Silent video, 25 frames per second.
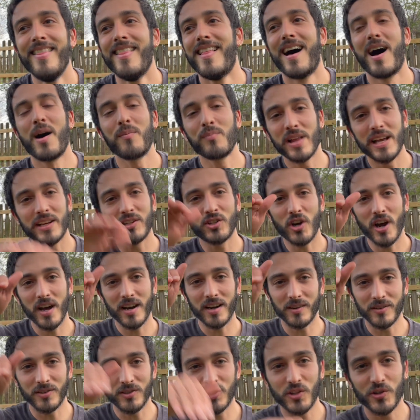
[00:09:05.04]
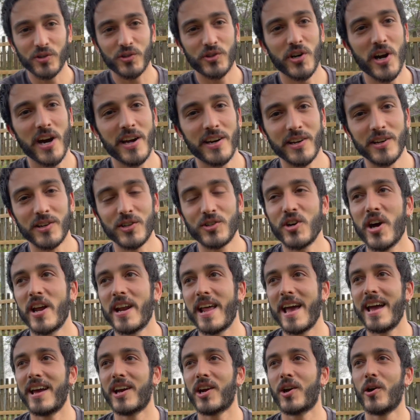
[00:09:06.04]
I'm like trying to
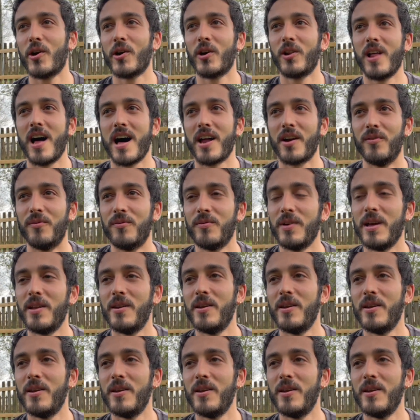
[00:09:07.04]
anchor in a lot of